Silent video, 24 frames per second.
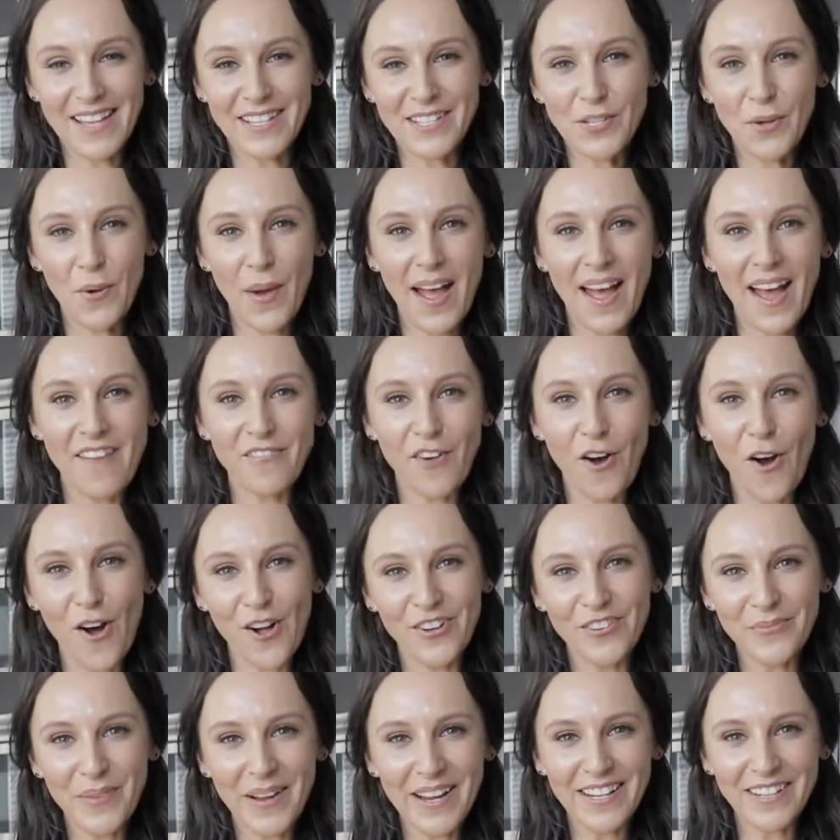so I have all
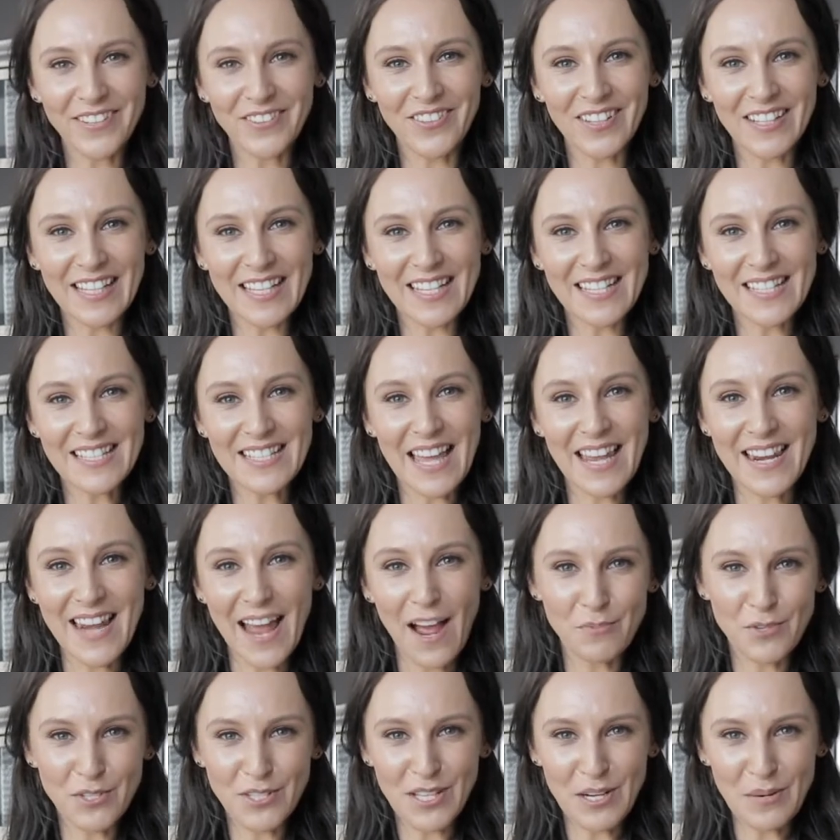of my ingredients and now
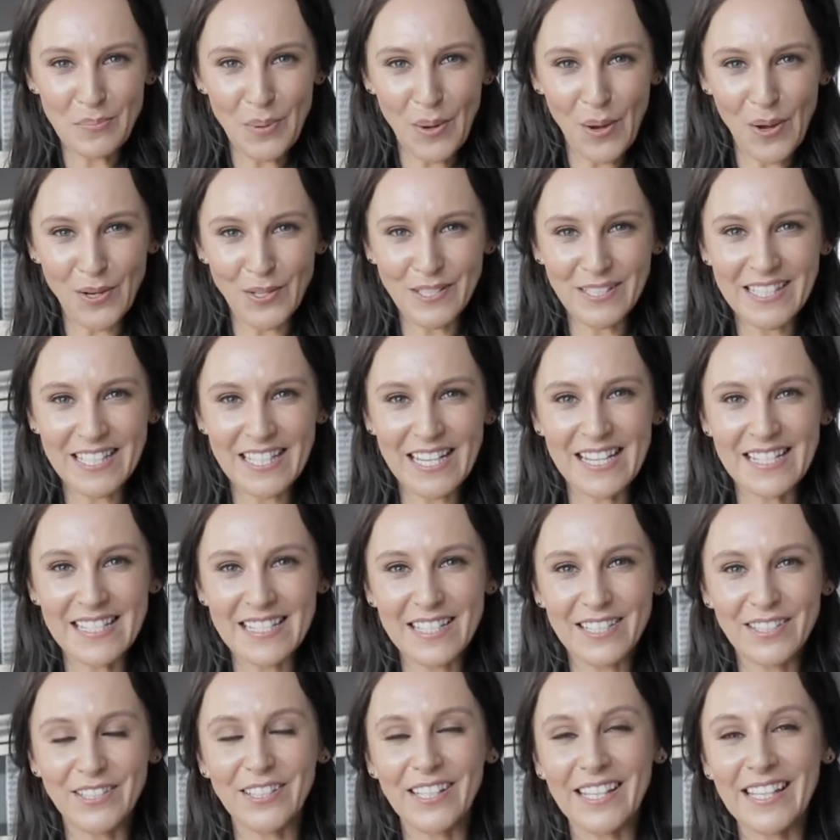I'm just going to pulse it
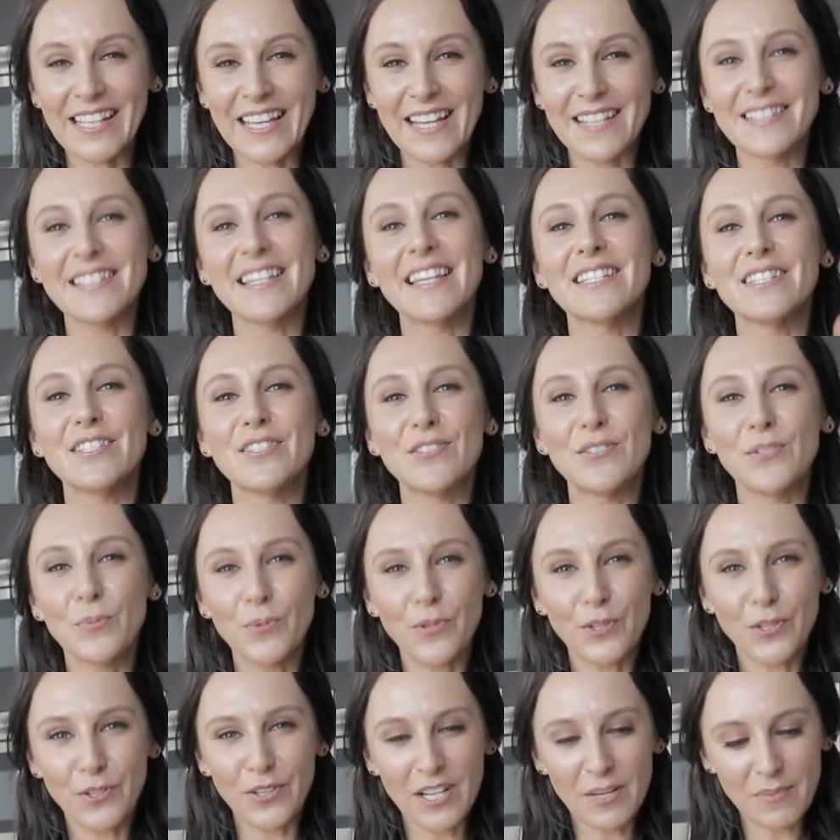until it gets super
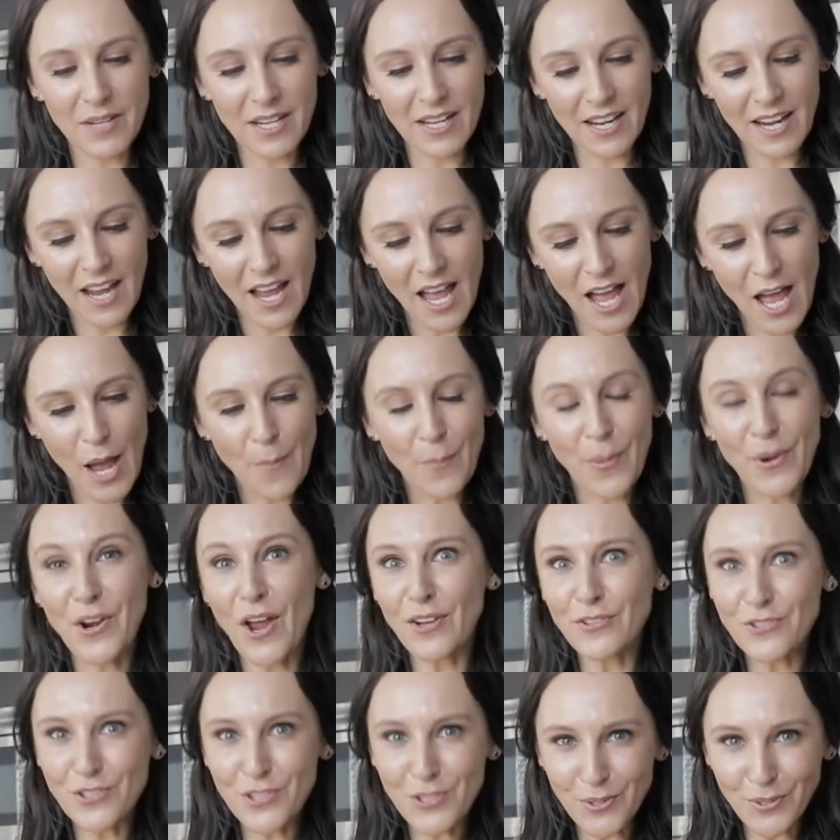creamy, but
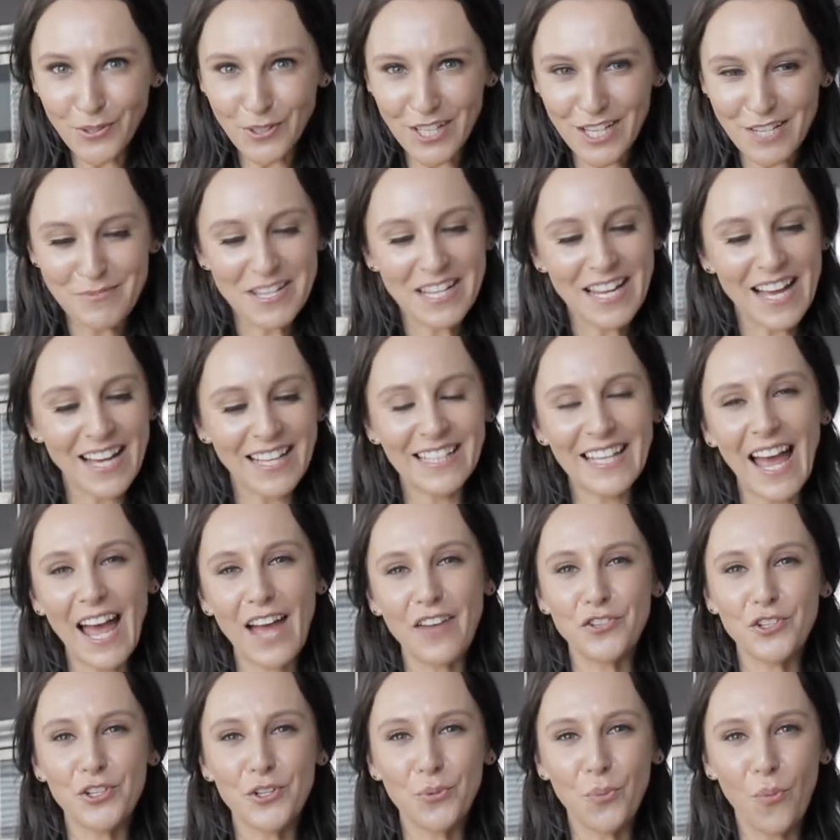not too creamy. Again,
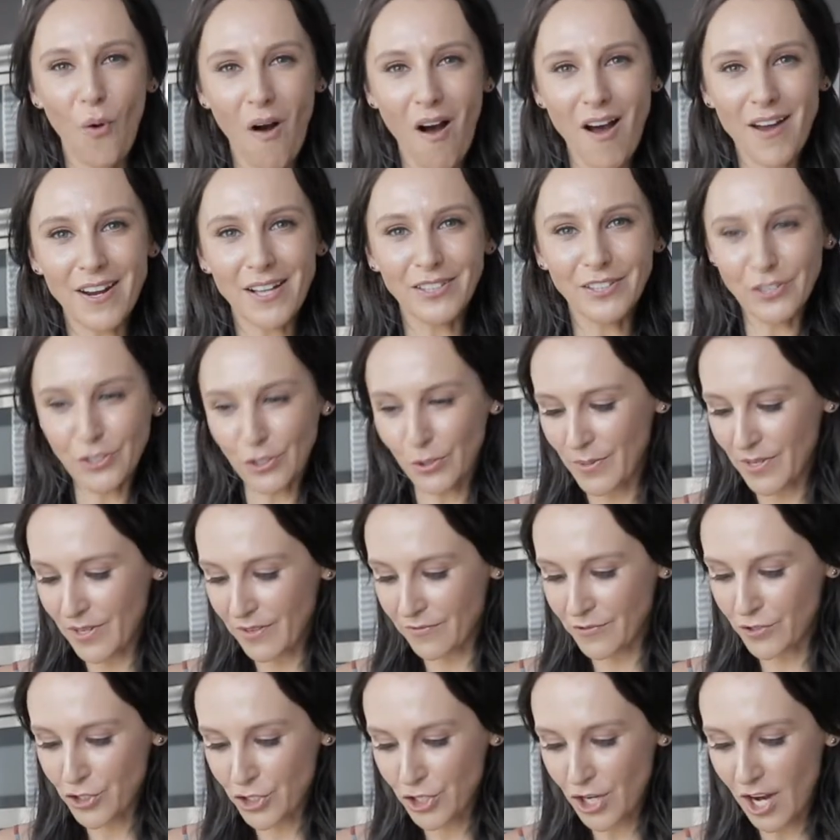you want a little bit of
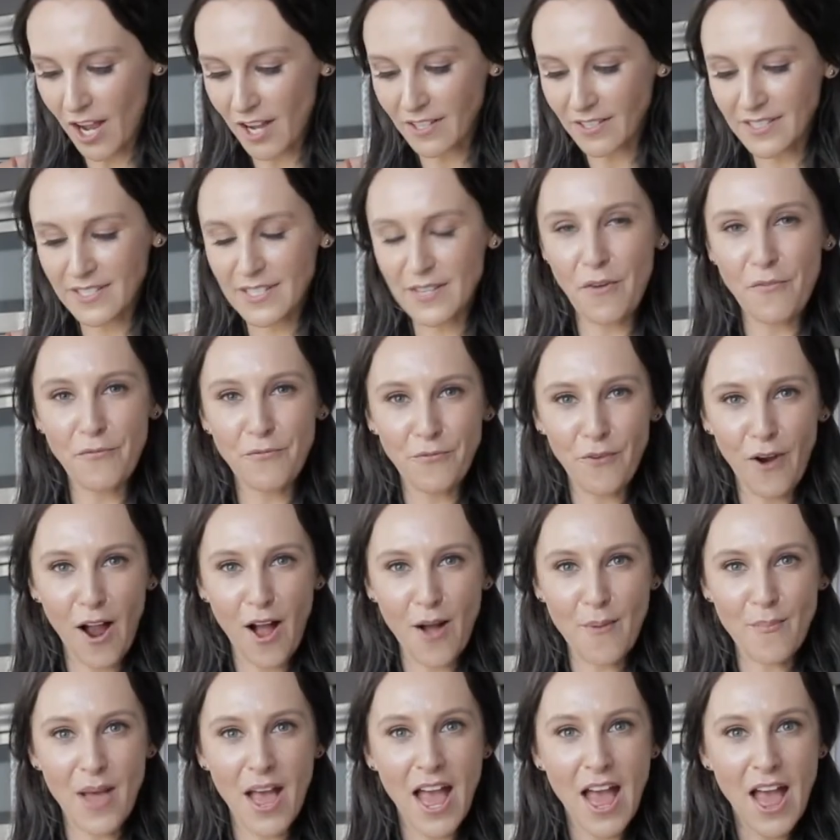chunks
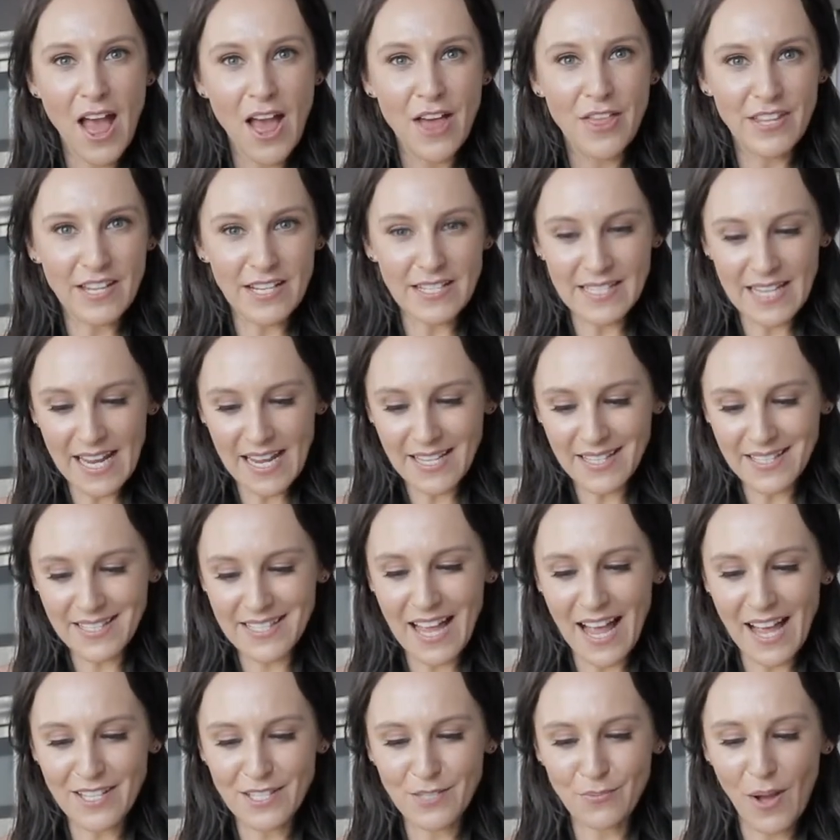from the dates
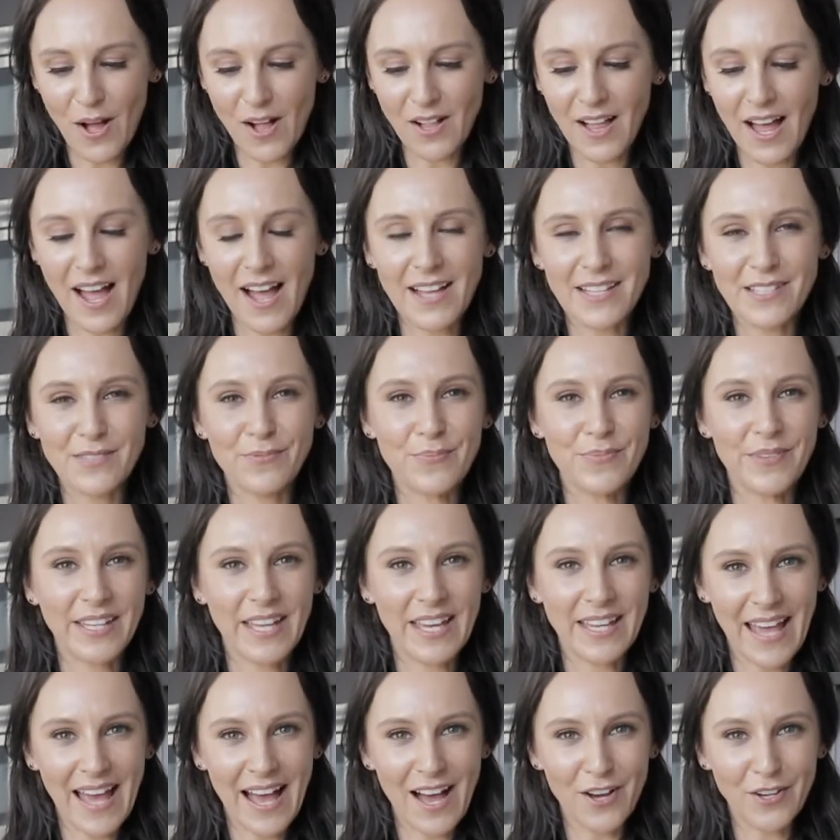as well as from the
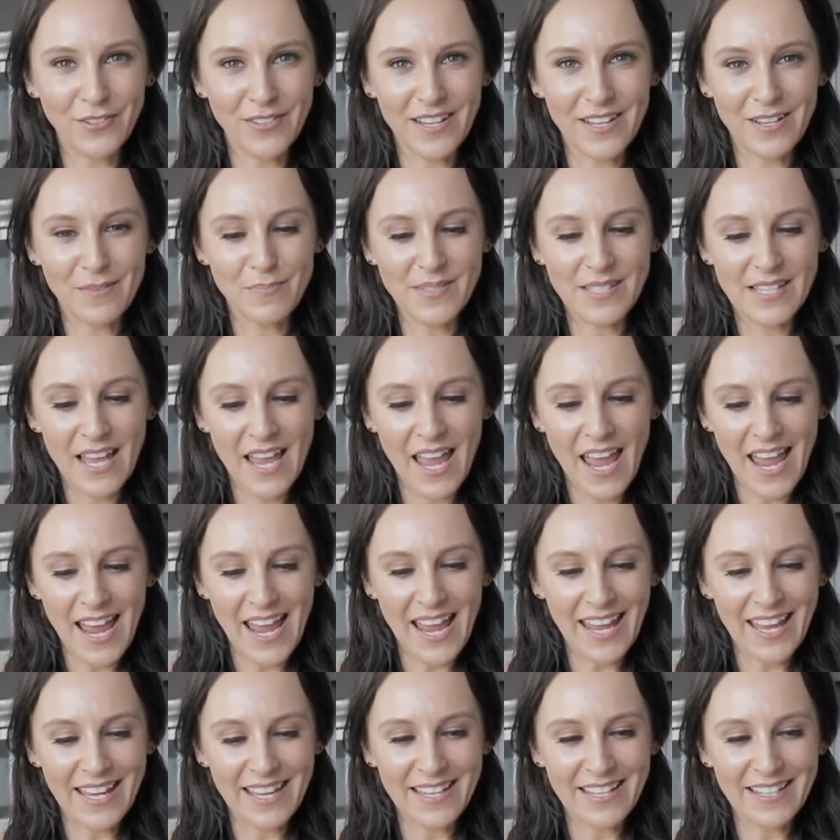cacao nibs.
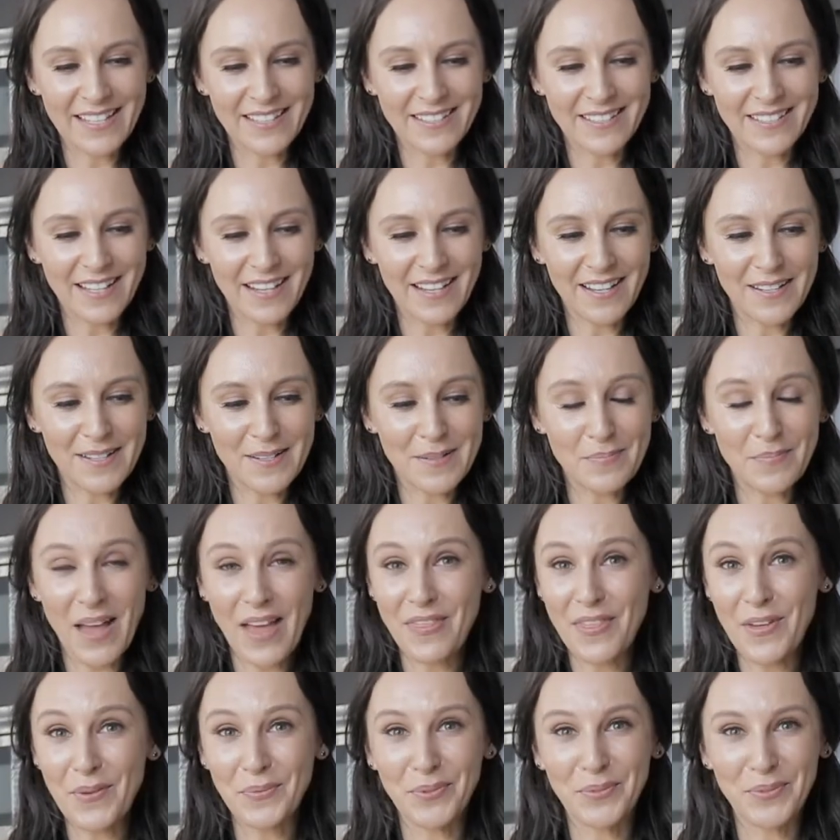And
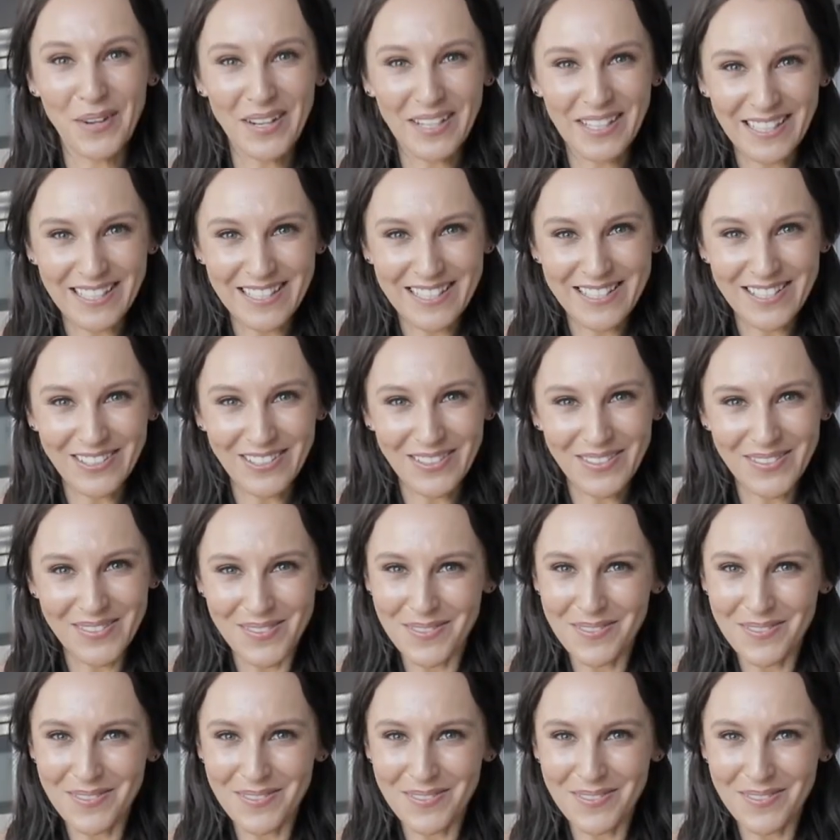then we're ready to serve.